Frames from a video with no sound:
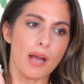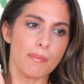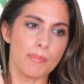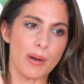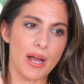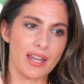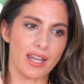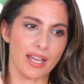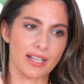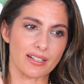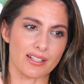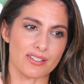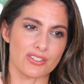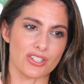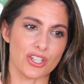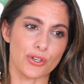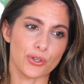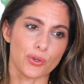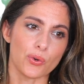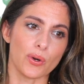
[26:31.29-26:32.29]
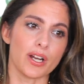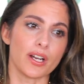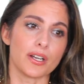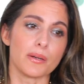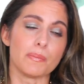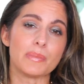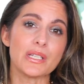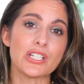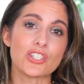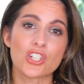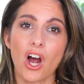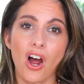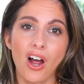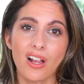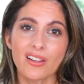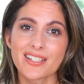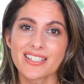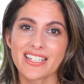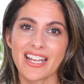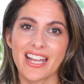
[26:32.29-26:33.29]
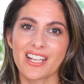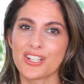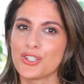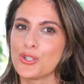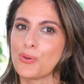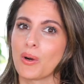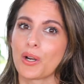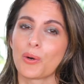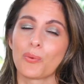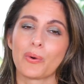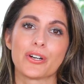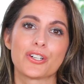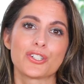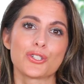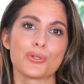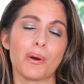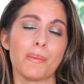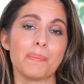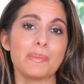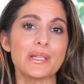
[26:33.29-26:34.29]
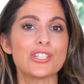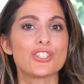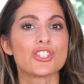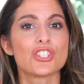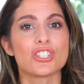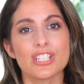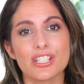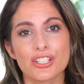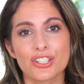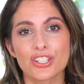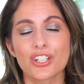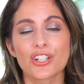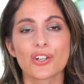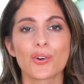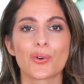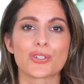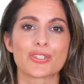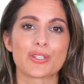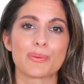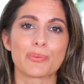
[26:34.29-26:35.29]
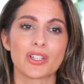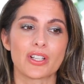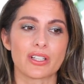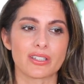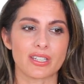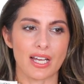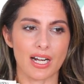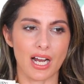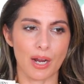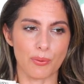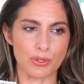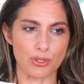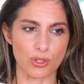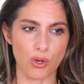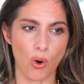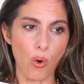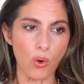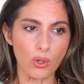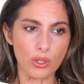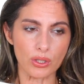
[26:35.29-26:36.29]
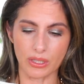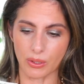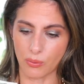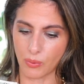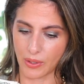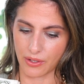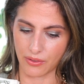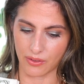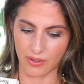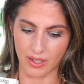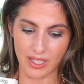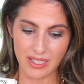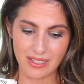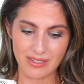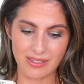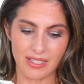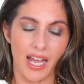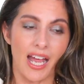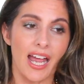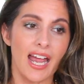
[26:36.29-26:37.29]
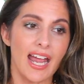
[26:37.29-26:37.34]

But like, let's say you're going on a beach holiday and you wanna wear it to a beach dinner or something like that, I would totally wear this.